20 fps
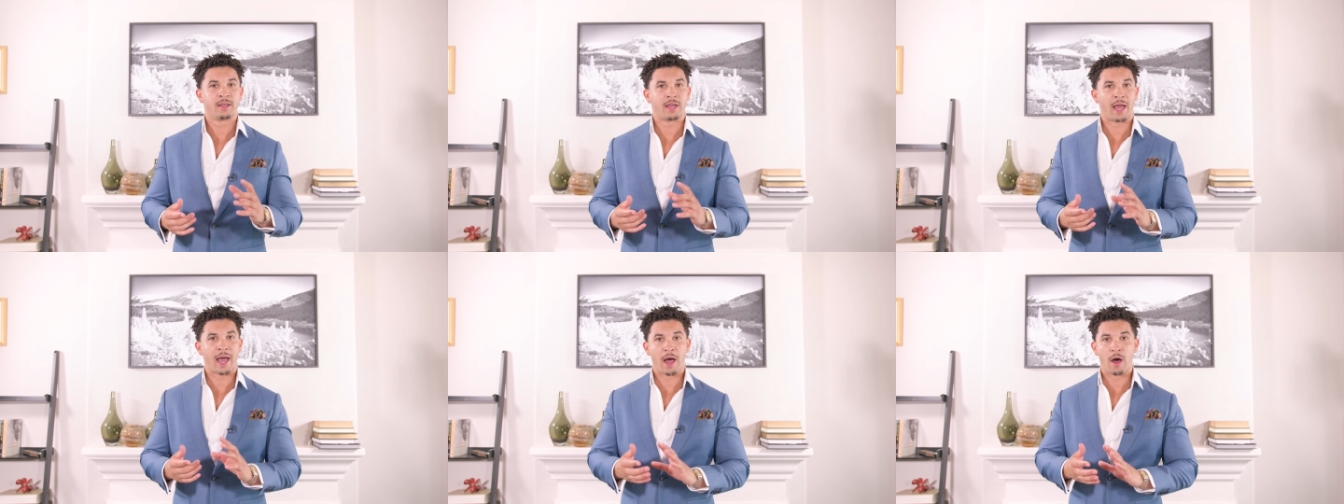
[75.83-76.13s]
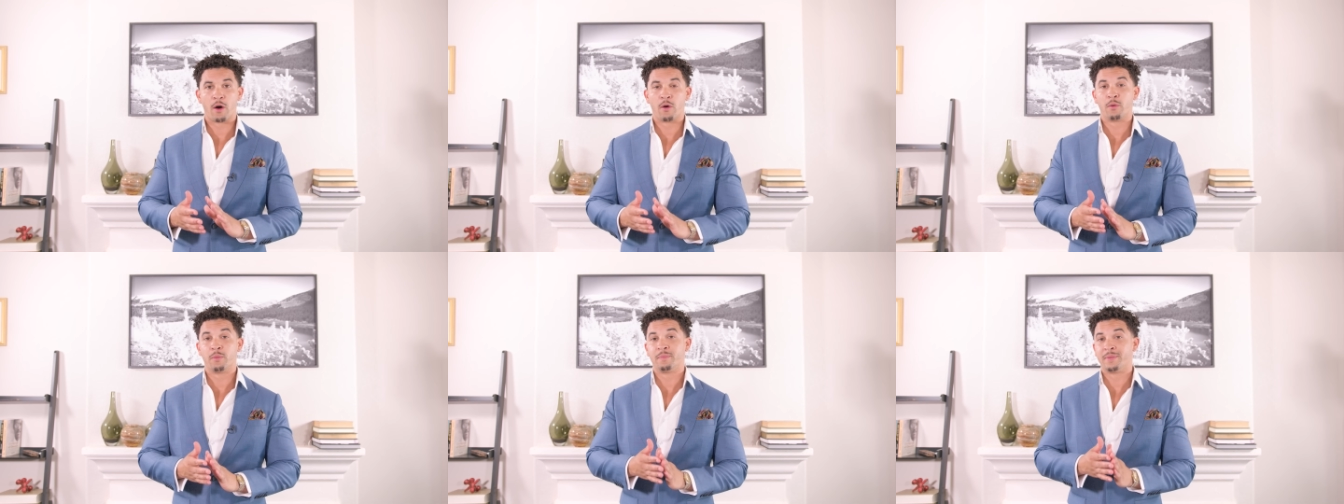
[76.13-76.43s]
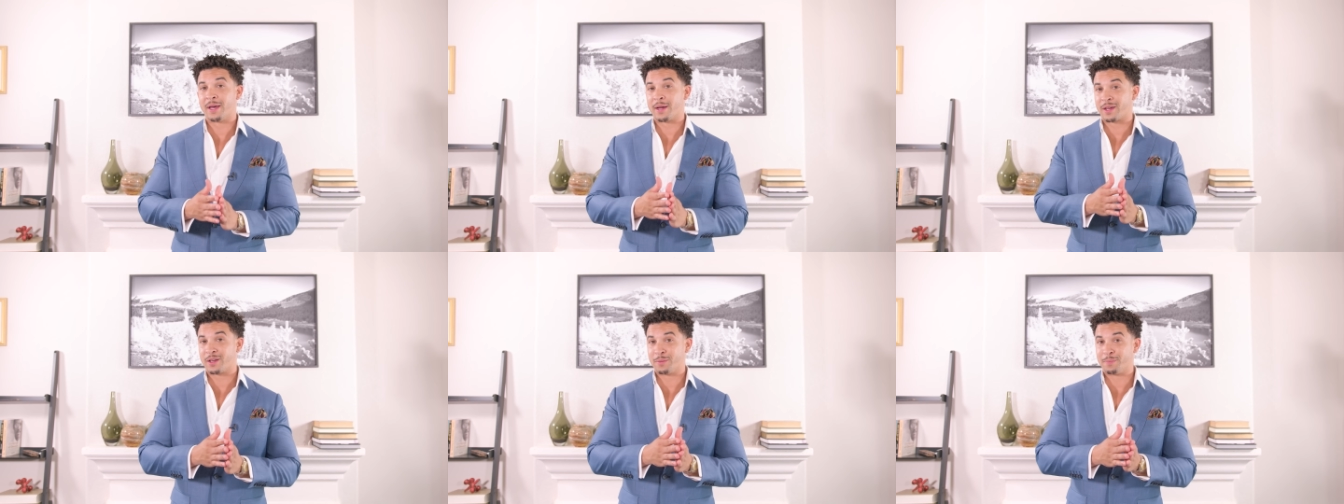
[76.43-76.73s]
how
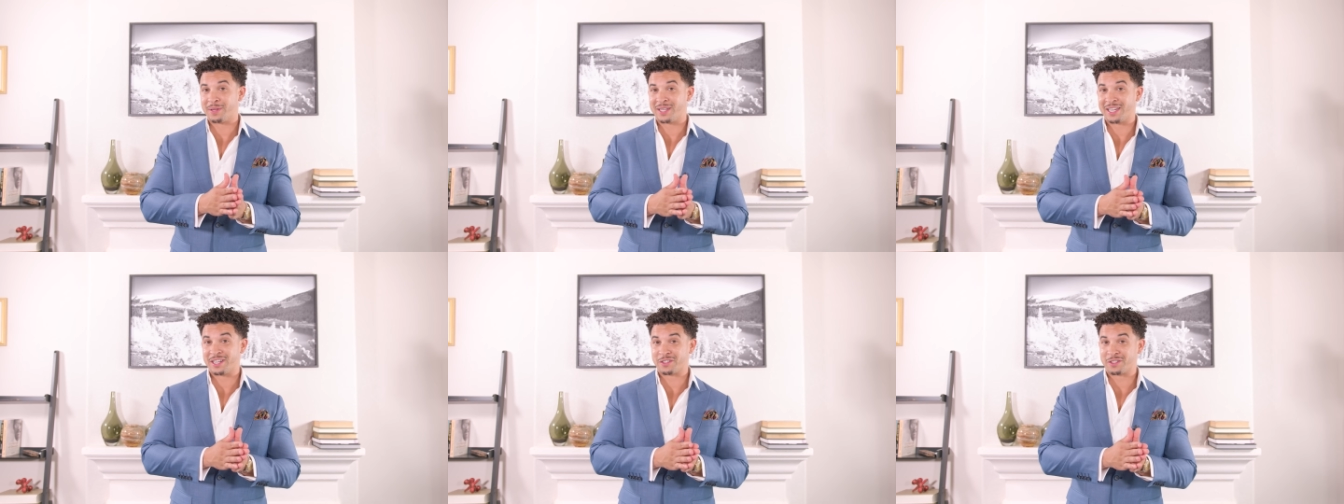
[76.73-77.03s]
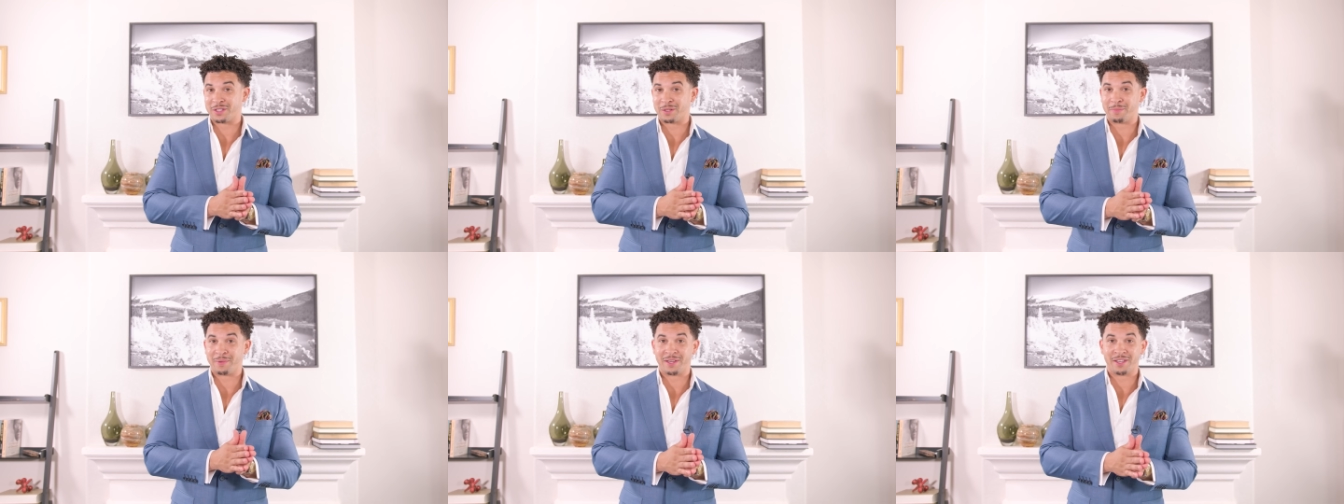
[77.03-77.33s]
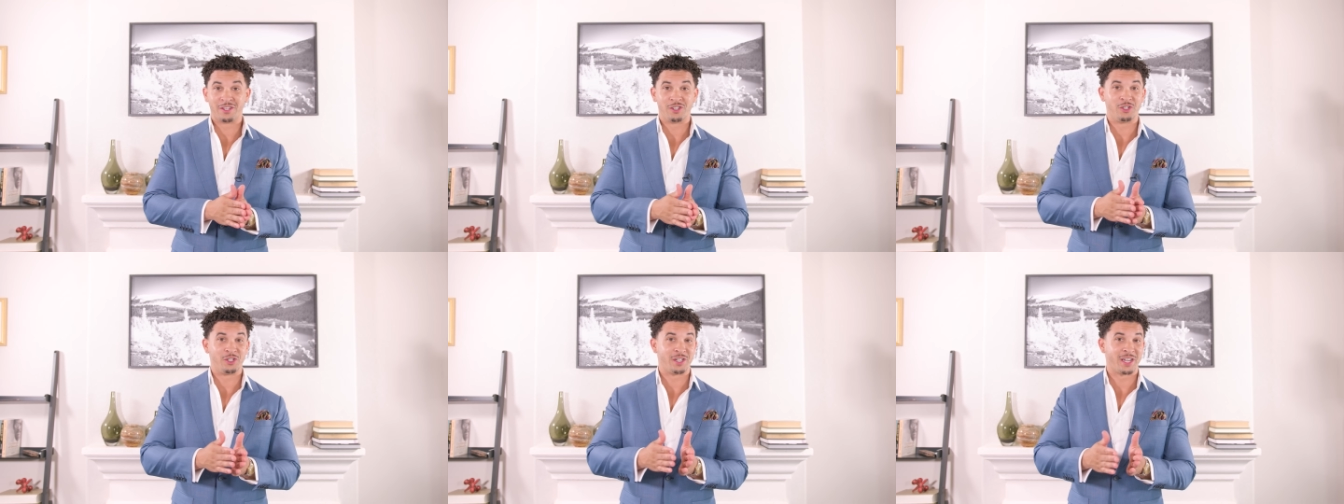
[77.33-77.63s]
that could potentially
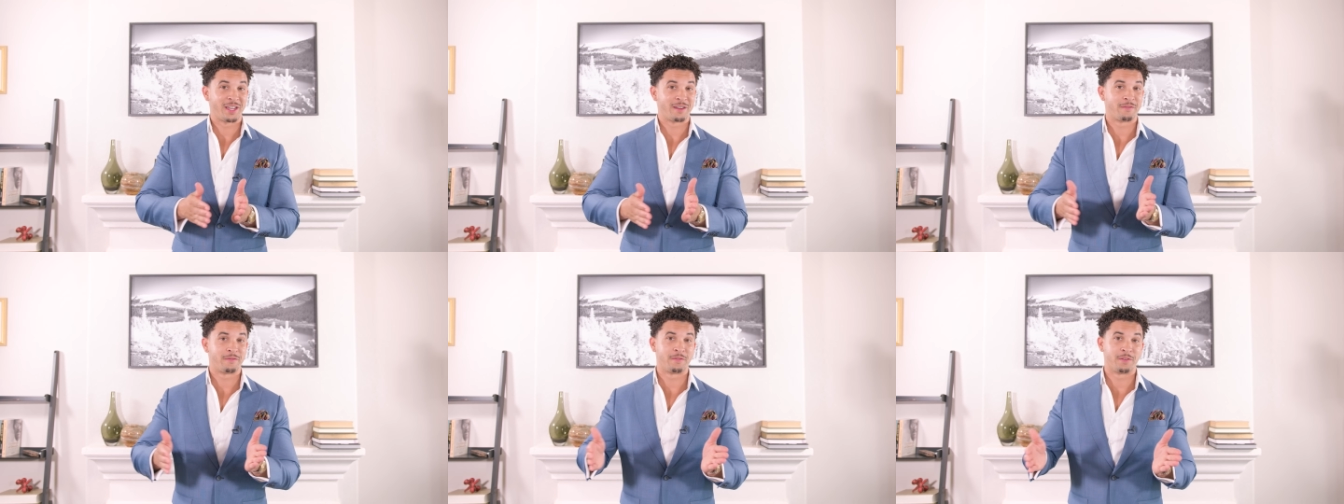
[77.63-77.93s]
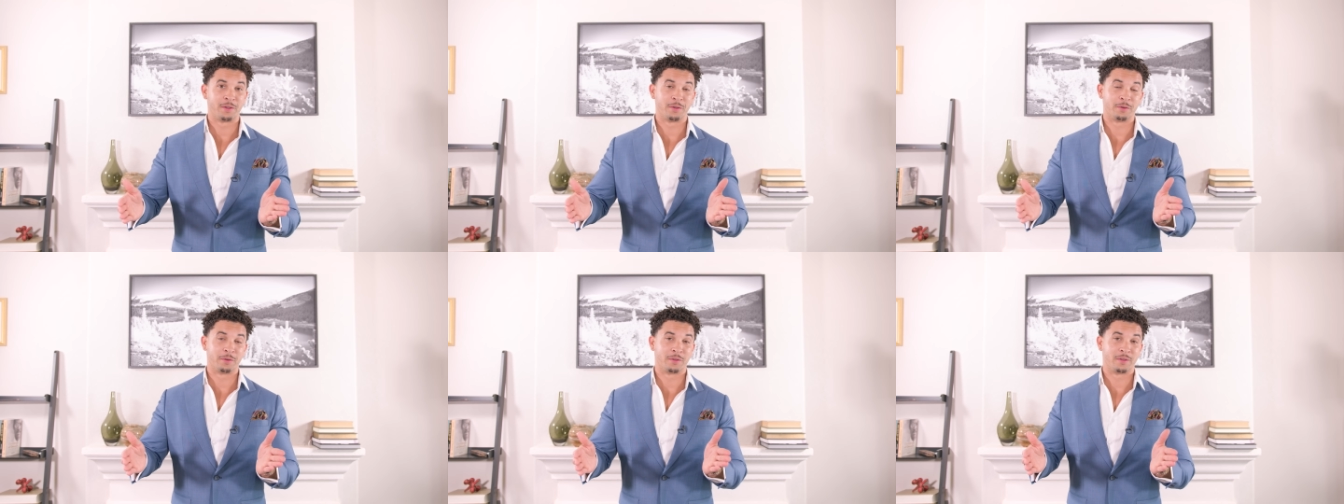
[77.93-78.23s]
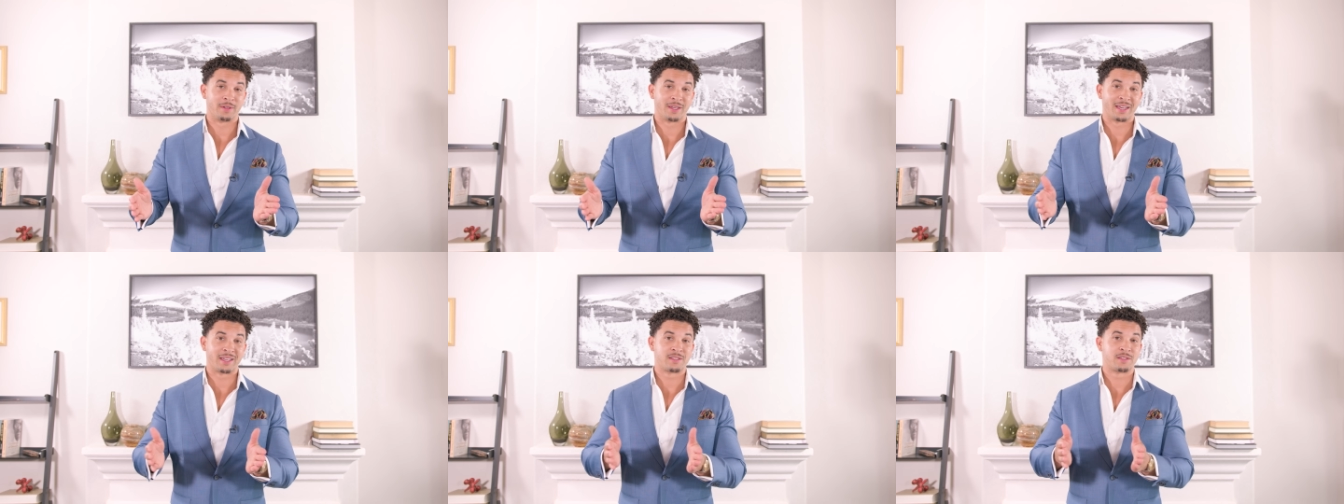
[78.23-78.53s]
be jet
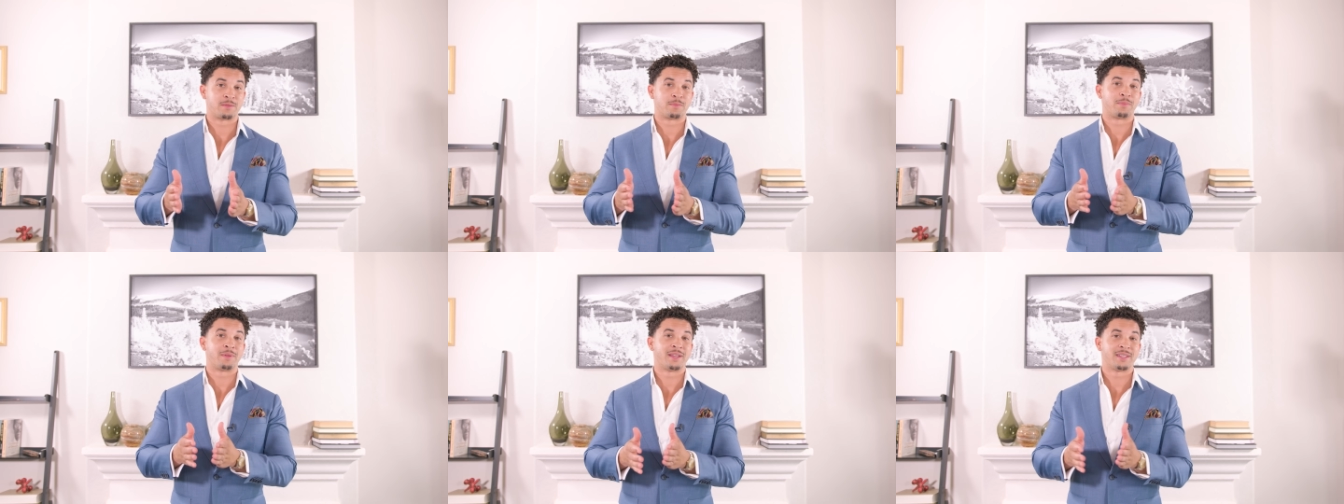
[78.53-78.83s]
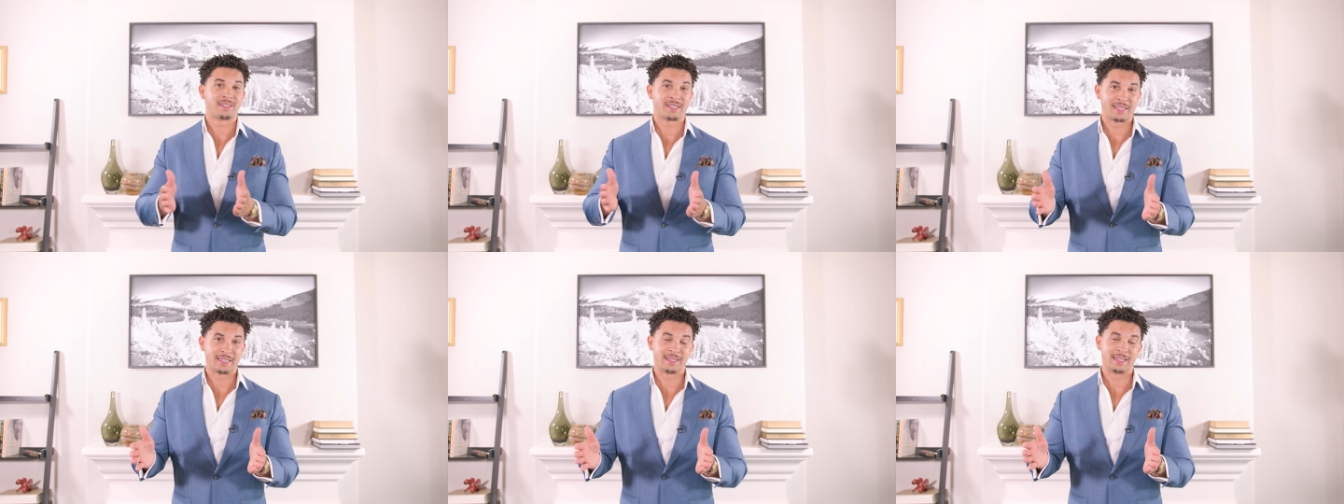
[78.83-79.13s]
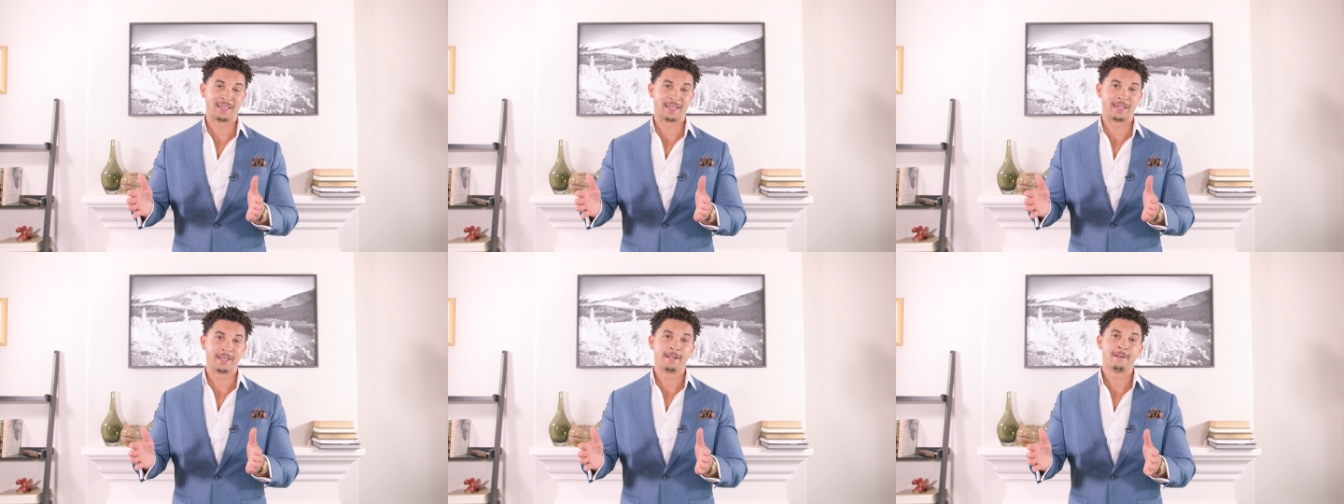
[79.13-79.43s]
fuel
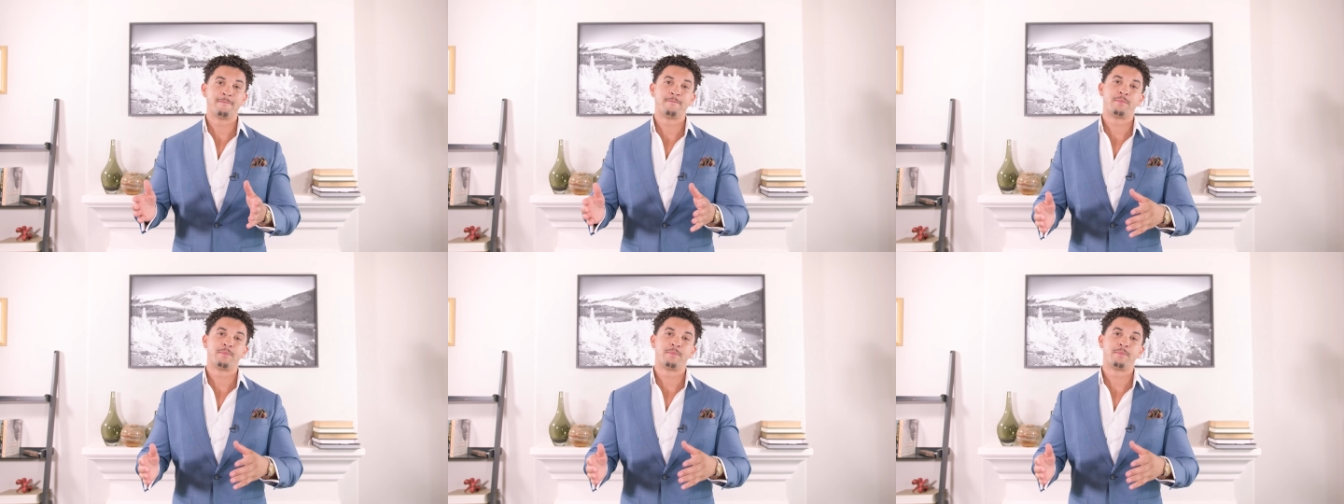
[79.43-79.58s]
explicitly,